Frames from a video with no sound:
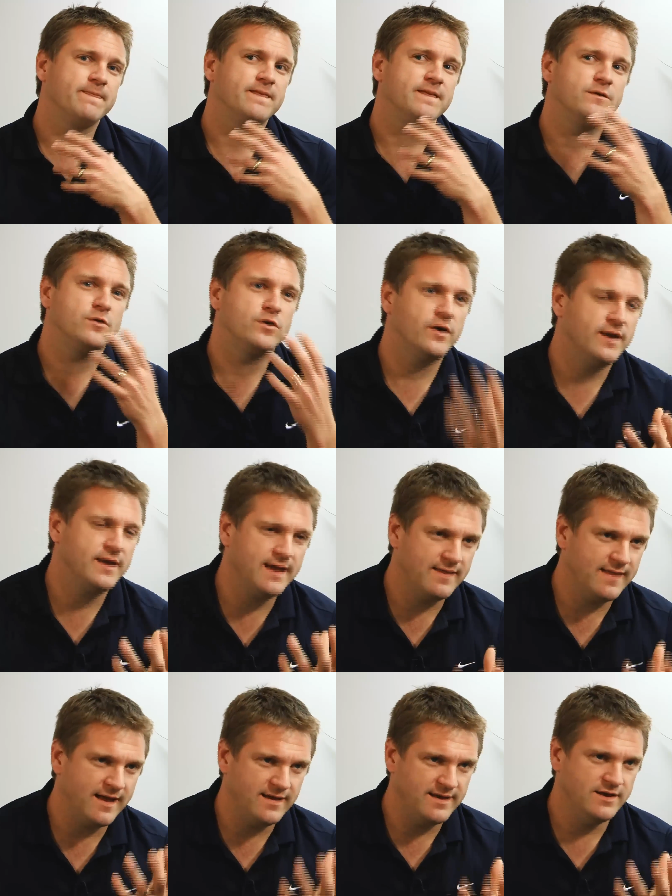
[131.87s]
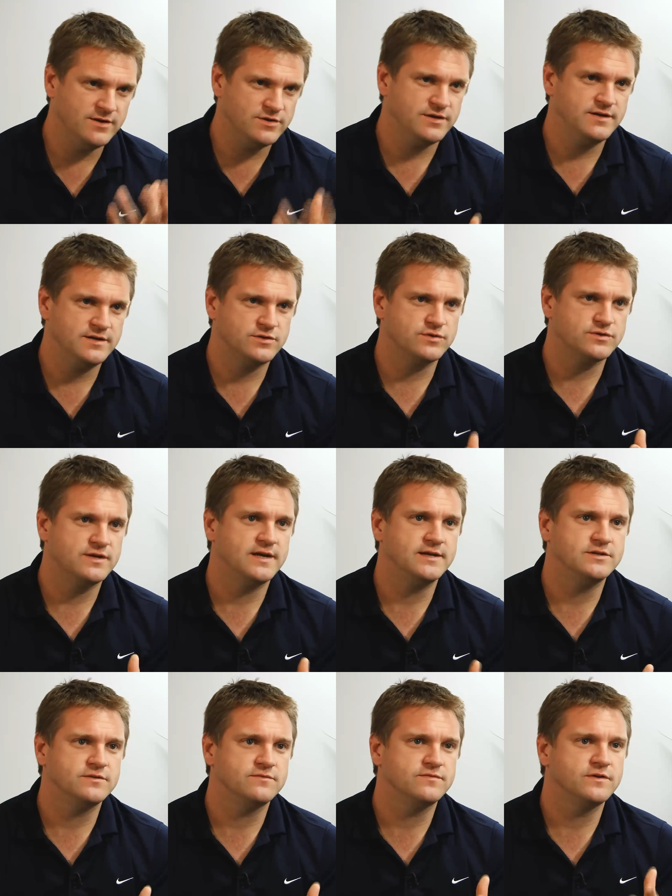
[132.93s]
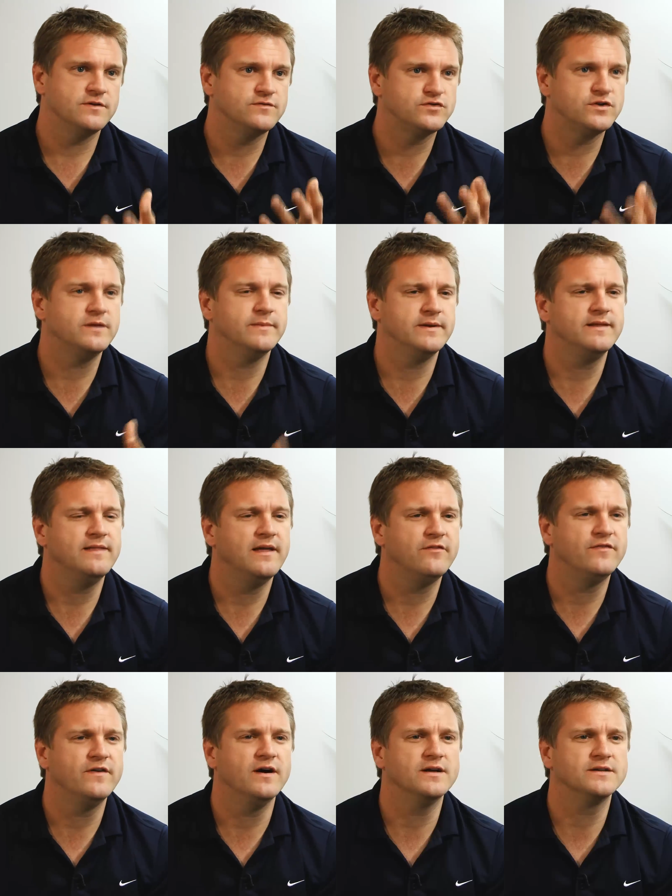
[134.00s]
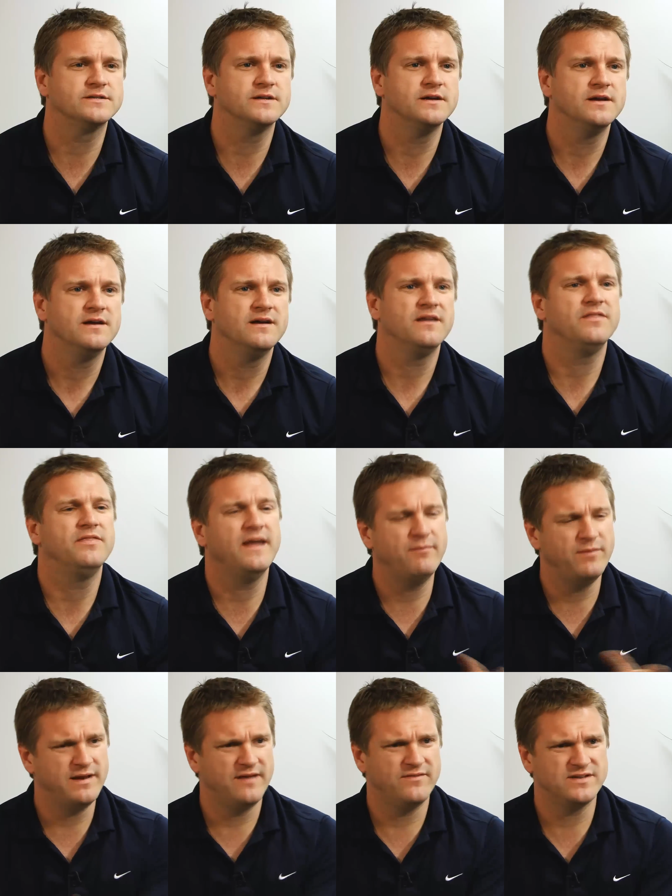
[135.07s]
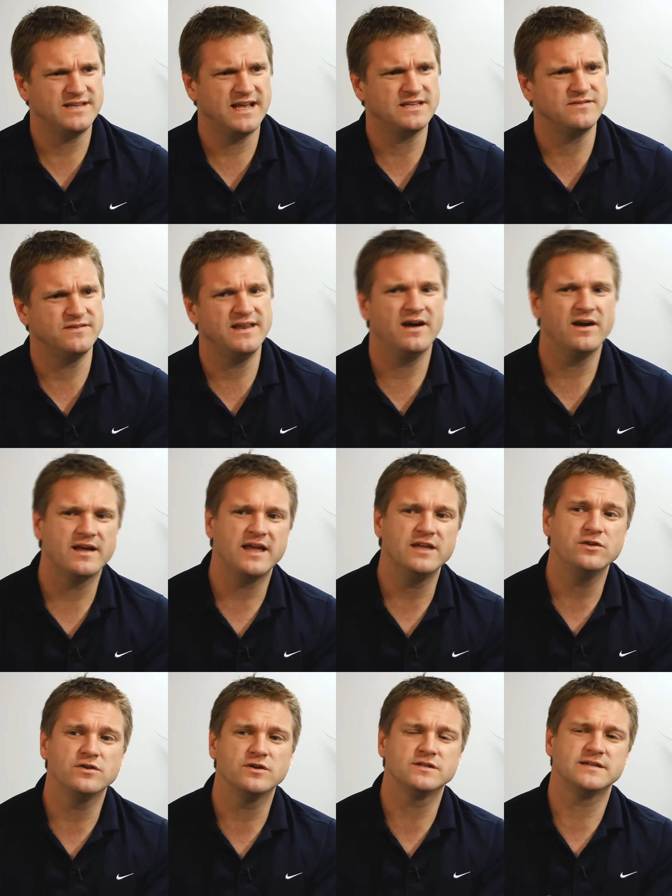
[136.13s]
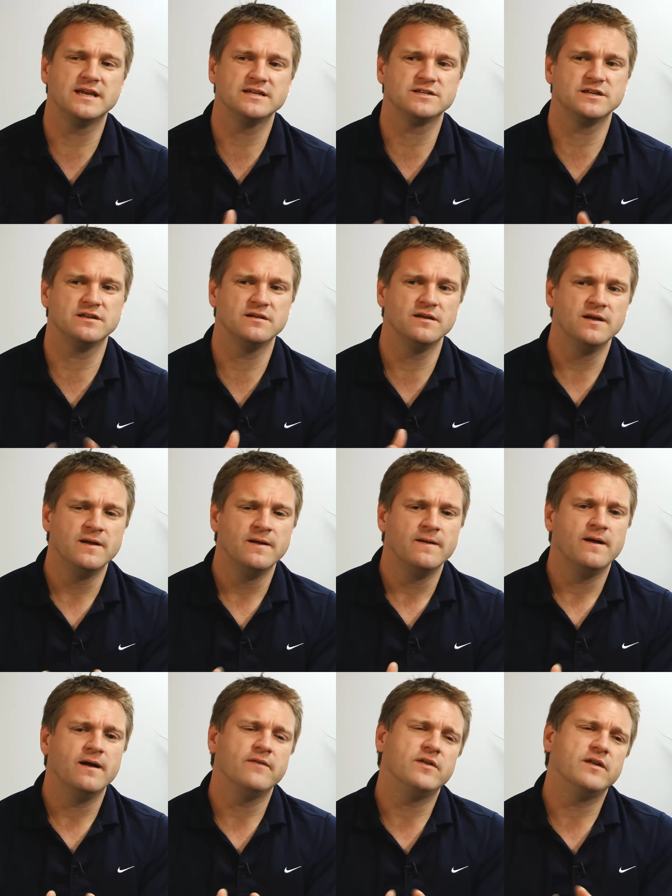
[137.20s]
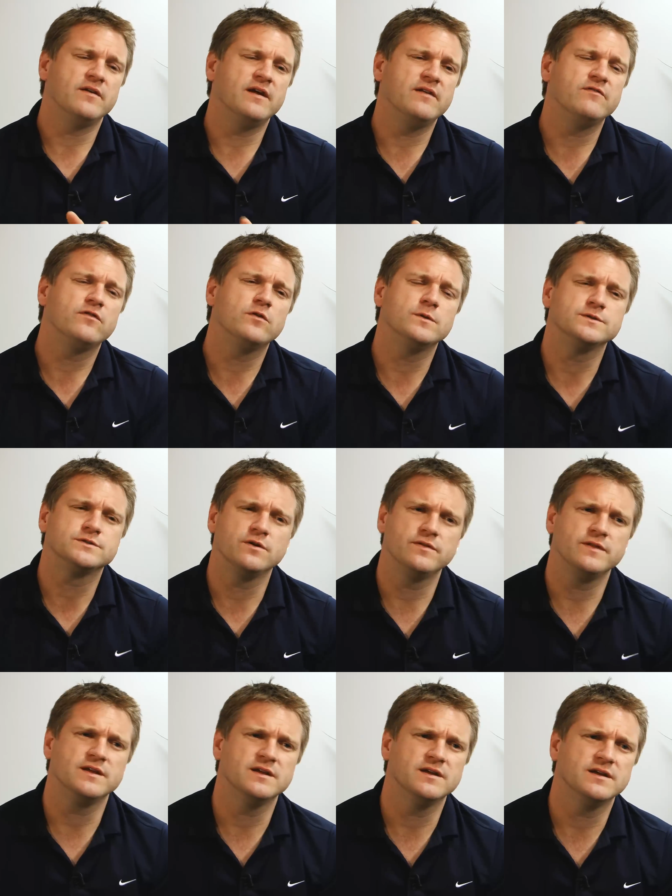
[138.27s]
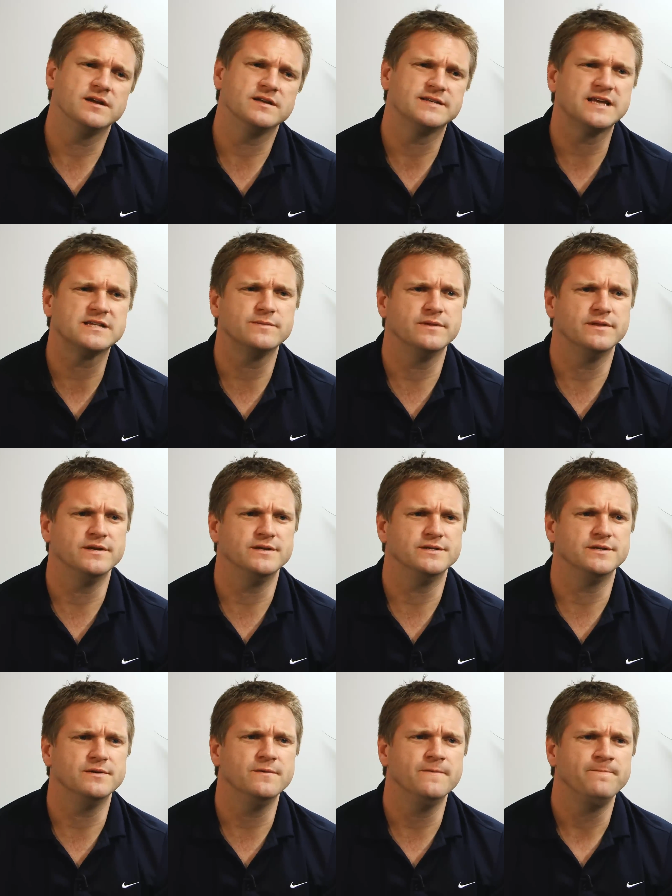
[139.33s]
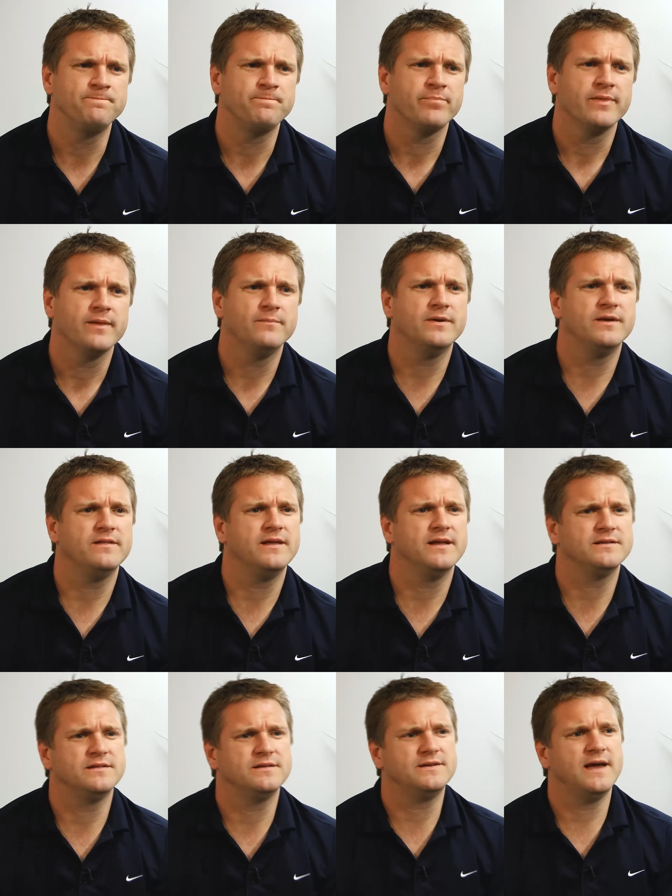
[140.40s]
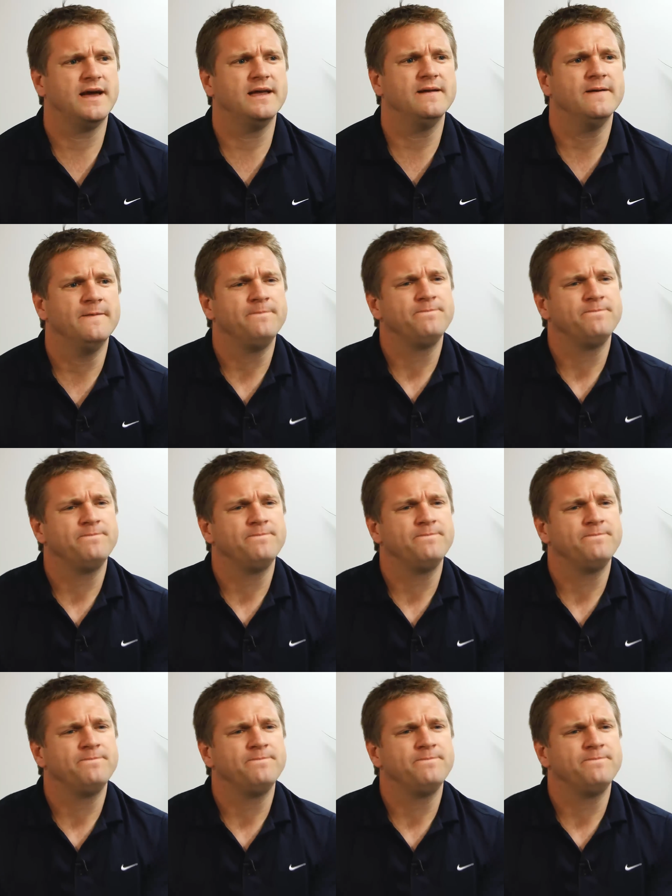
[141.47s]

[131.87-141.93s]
you've got to get that initial stage of treatment in there first. Then we'd have assessment. Now, okay, you could say it's going to have an influence on the assessment that you do, but at the end of the day,